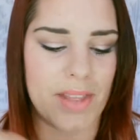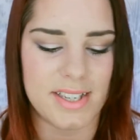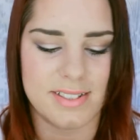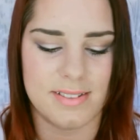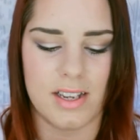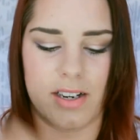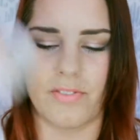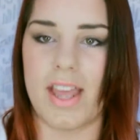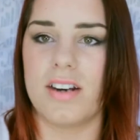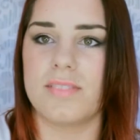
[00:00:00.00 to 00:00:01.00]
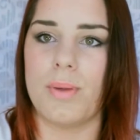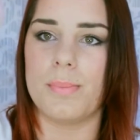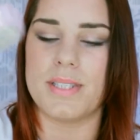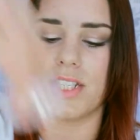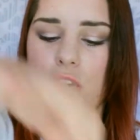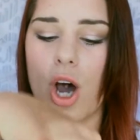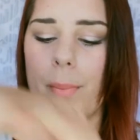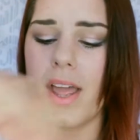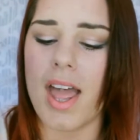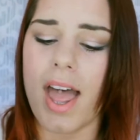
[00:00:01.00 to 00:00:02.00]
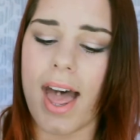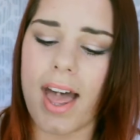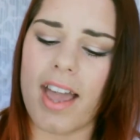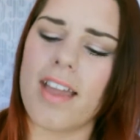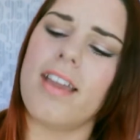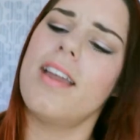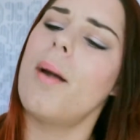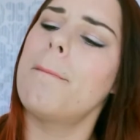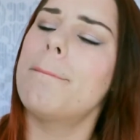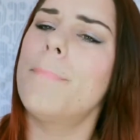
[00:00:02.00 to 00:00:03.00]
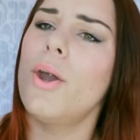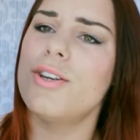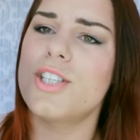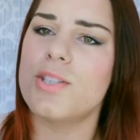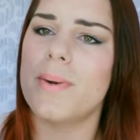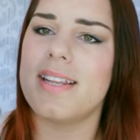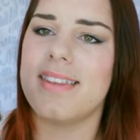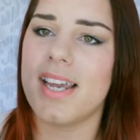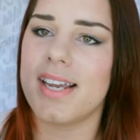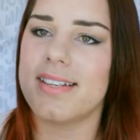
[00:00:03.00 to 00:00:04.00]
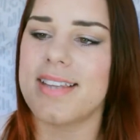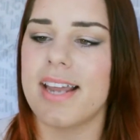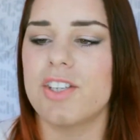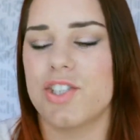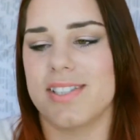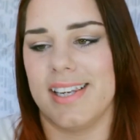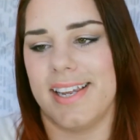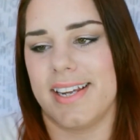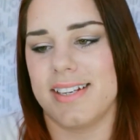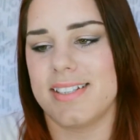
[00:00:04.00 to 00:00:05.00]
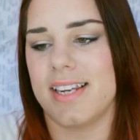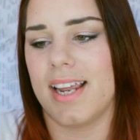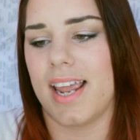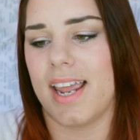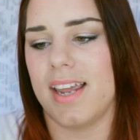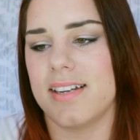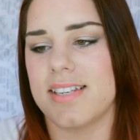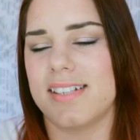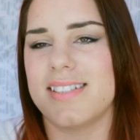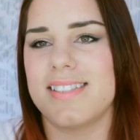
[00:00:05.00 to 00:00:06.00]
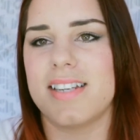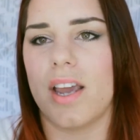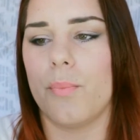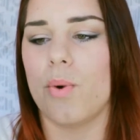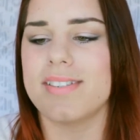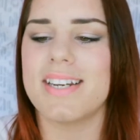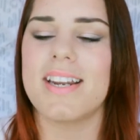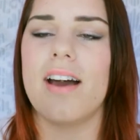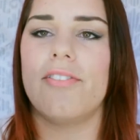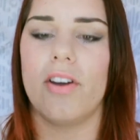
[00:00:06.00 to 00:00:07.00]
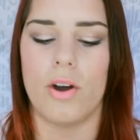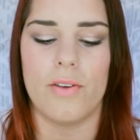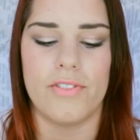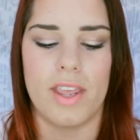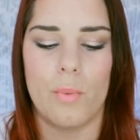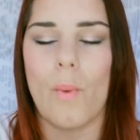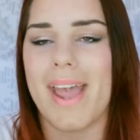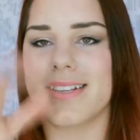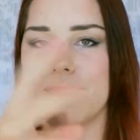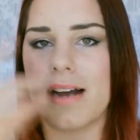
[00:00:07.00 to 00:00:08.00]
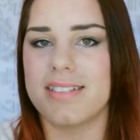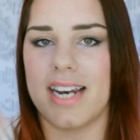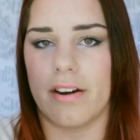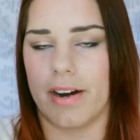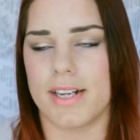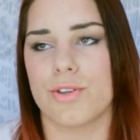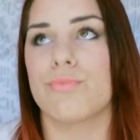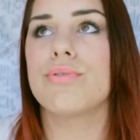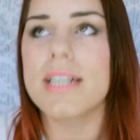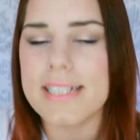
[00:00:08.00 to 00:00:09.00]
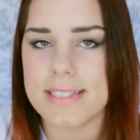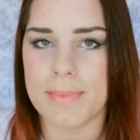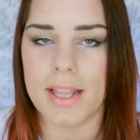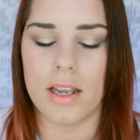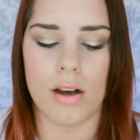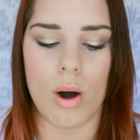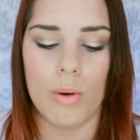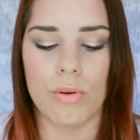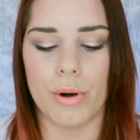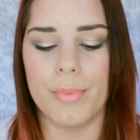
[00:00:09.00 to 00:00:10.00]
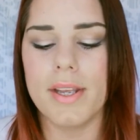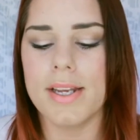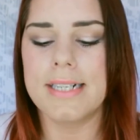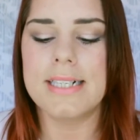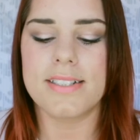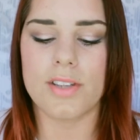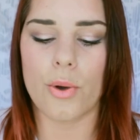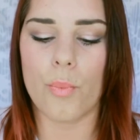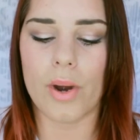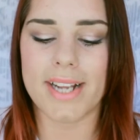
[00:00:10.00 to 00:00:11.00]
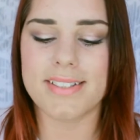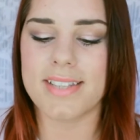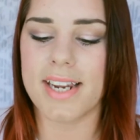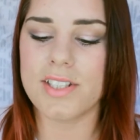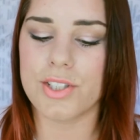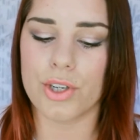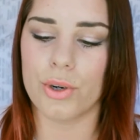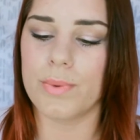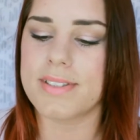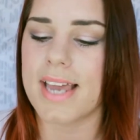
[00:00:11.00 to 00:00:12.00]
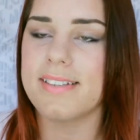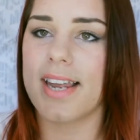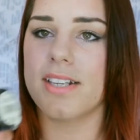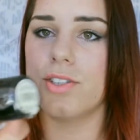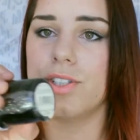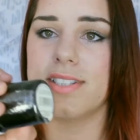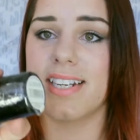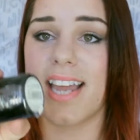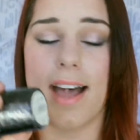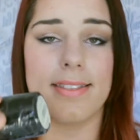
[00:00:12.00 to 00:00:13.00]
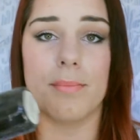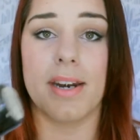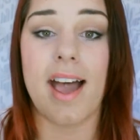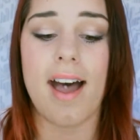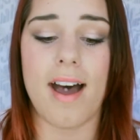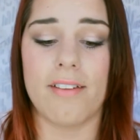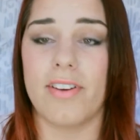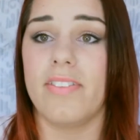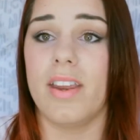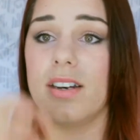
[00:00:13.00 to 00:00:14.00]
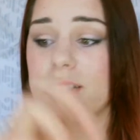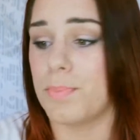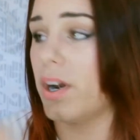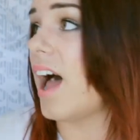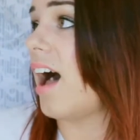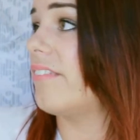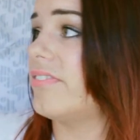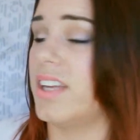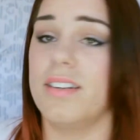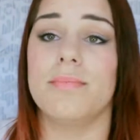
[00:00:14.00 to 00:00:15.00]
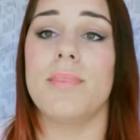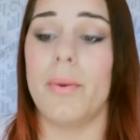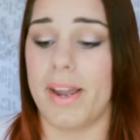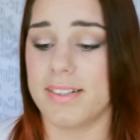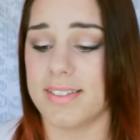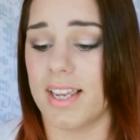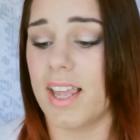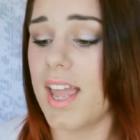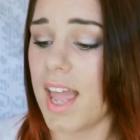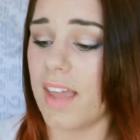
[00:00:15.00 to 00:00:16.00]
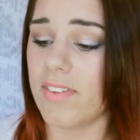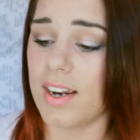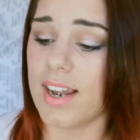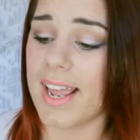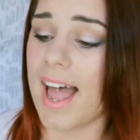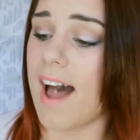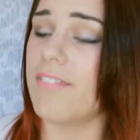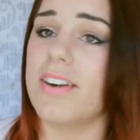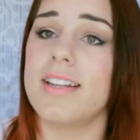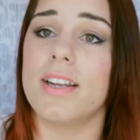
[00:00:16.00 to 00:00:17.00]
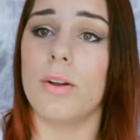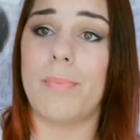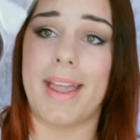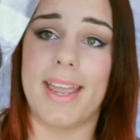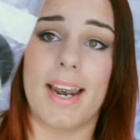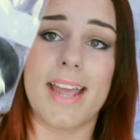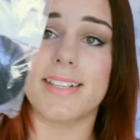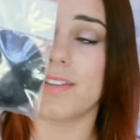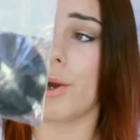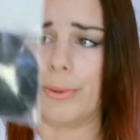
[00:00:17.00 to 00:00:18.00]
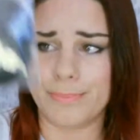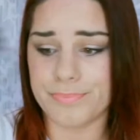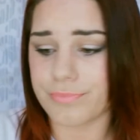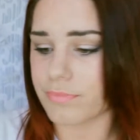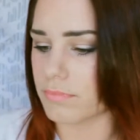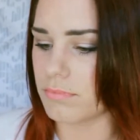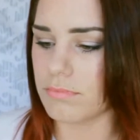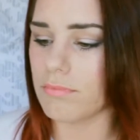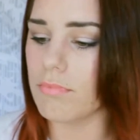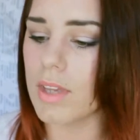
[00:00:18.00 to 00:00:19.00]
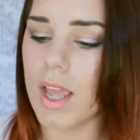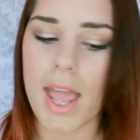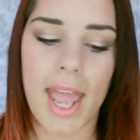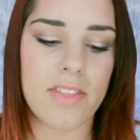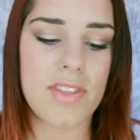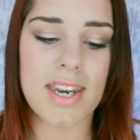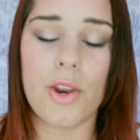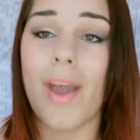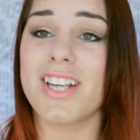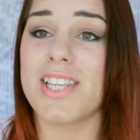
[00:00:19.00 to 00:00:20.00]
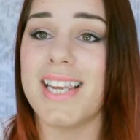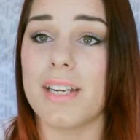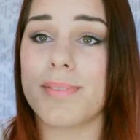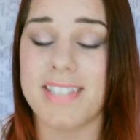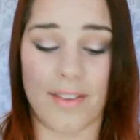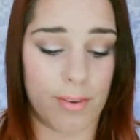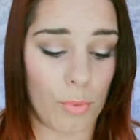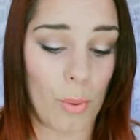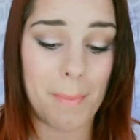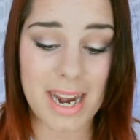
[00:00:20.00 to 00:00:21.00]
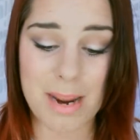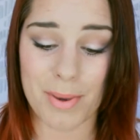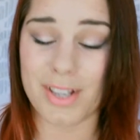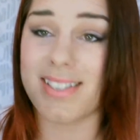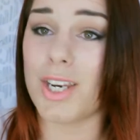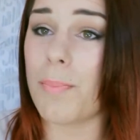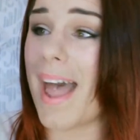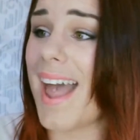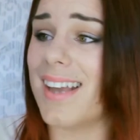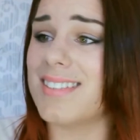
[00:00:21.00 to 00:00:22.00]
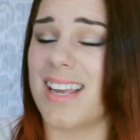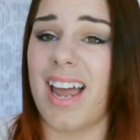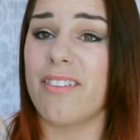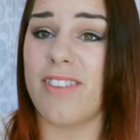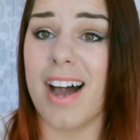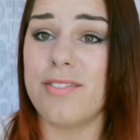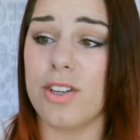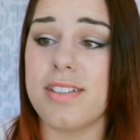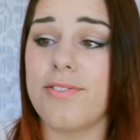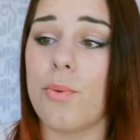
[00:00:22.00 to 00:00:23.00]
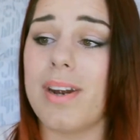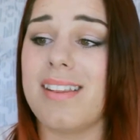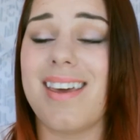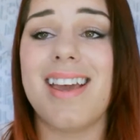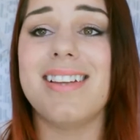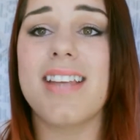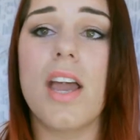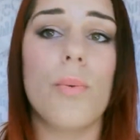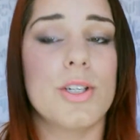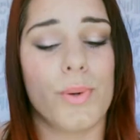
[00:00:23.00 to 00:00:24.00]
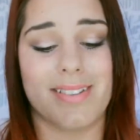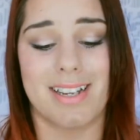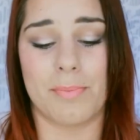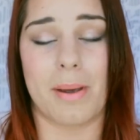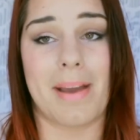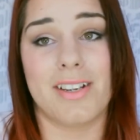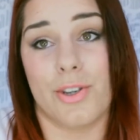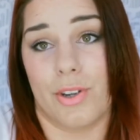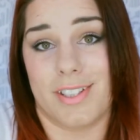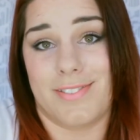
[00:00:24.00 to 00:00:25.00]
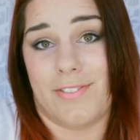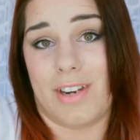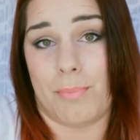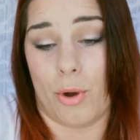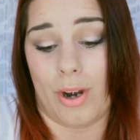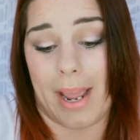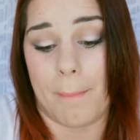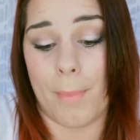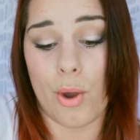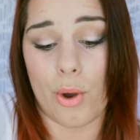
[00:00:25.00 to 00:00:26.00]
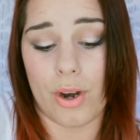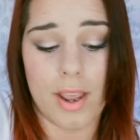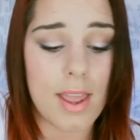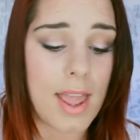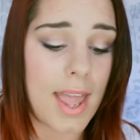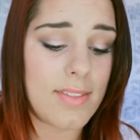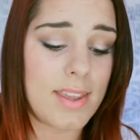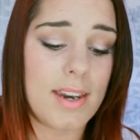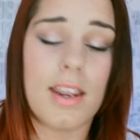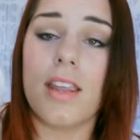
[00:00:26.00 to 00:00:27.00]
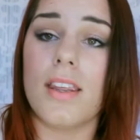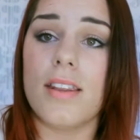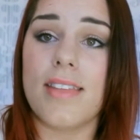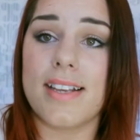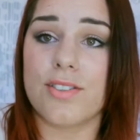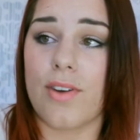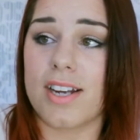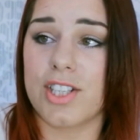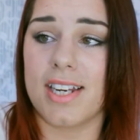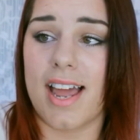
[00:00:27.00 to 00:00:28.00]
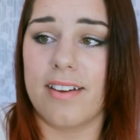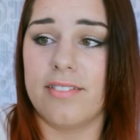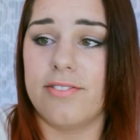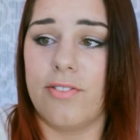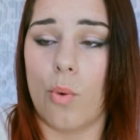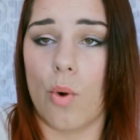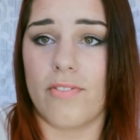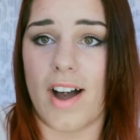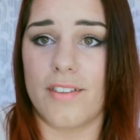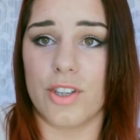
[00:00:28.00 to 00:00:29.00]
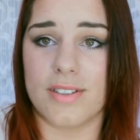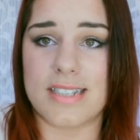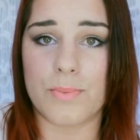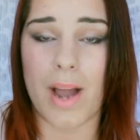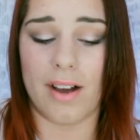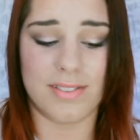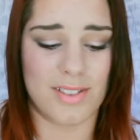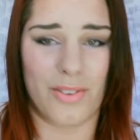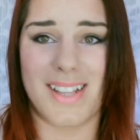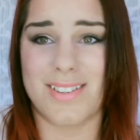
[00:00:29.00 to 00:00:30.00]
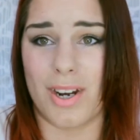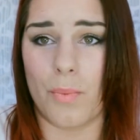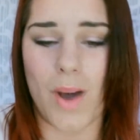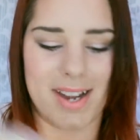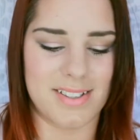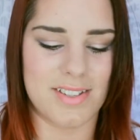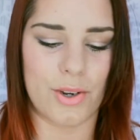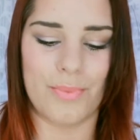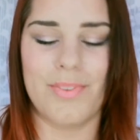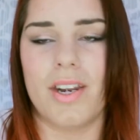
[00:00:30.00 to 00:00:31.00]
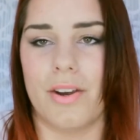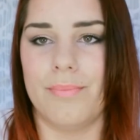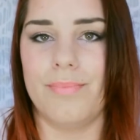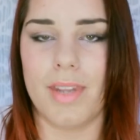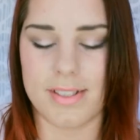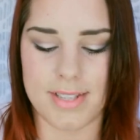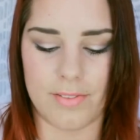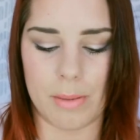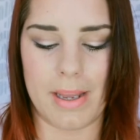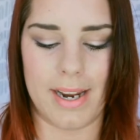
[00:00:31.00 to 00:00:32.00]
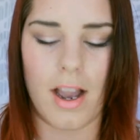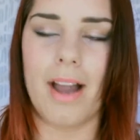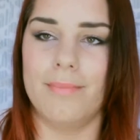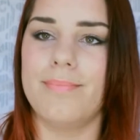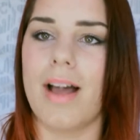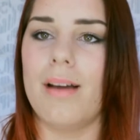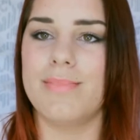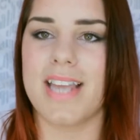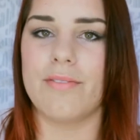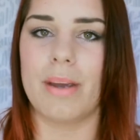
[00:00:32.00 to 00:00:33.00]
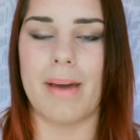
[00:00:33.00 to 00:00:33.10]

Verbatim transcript: They just kind of, that just pops in the top. I purchased one of these and just lit it and it just it wasn't enough of the wax melted area to really smell out a whole room so what I decided to do was I decided to just cut them in half and then just put half in my wax thing and then like half in a little baggie like so and then you actually end up saving more money because then you pay say like five dollars for one of these which works out to be about two dollars fifty per like burn and then these are actually like four or five dollars as well so that's only one so you know you save your money I, I'm saving